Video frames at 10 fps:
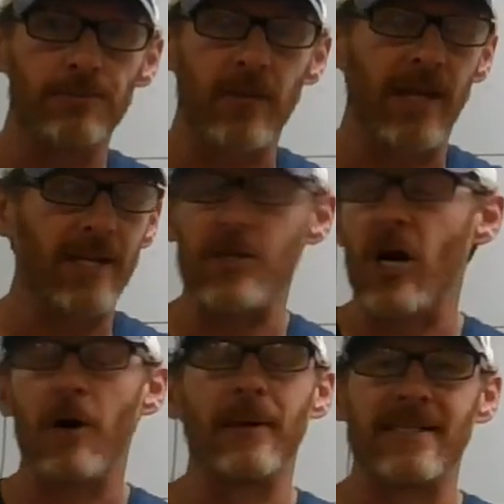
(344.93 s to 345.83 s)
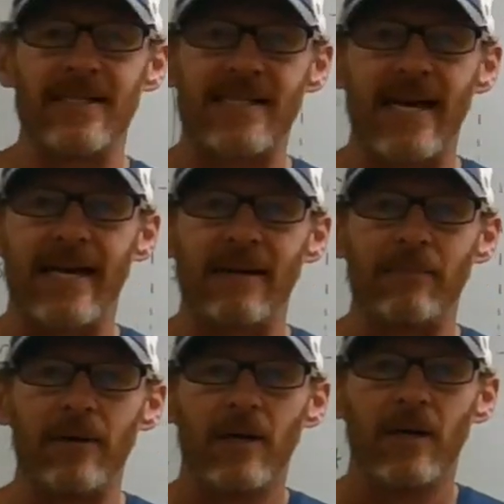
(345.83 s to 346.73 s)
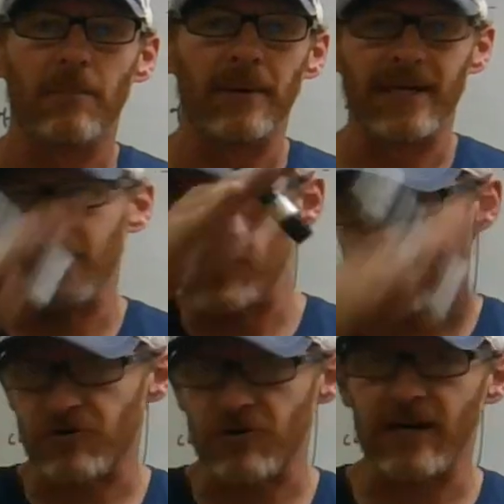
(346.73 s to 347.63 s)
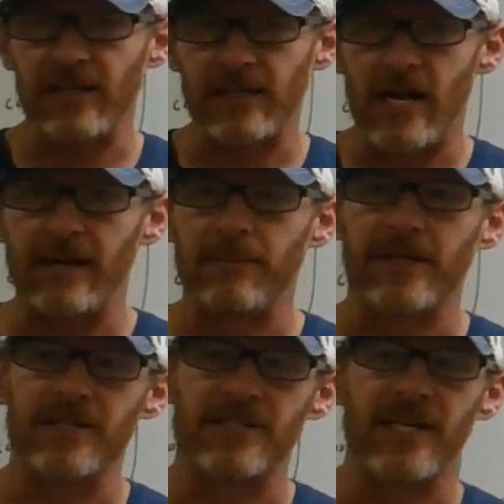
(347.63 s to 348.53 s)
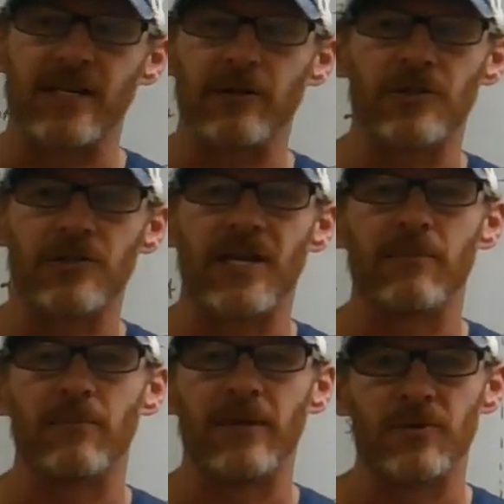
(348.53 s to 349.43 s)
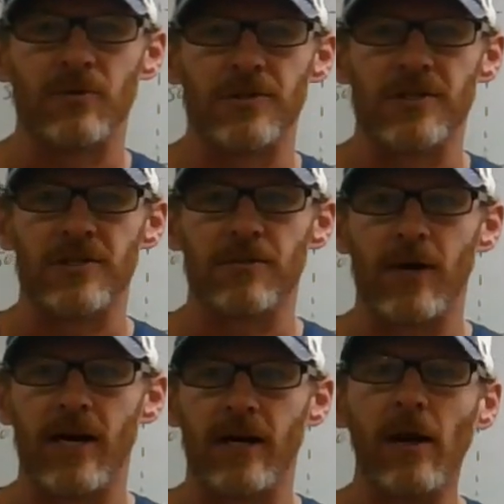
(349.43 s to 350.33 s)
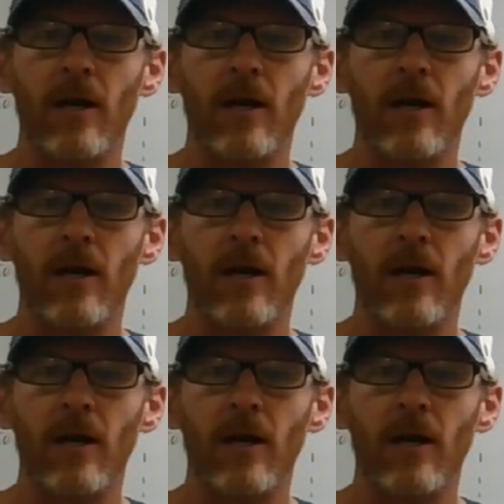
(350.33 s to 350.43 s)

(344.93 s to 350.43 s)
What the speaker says: it's always the same because it's a straight line because they use the same resources. Okay,